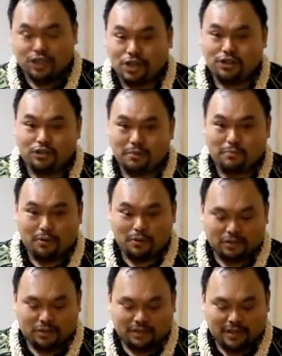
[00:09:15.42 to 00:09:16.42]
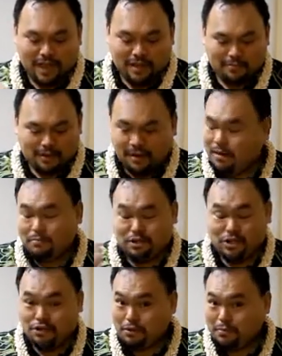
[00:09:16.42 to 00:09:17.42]
ginger poached salmon,
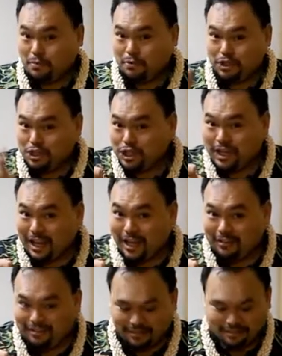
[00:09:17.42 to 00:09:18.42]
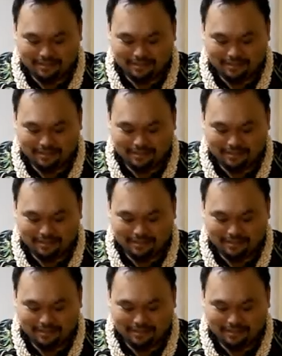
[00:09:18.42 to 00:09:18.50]
ginger poached chicken,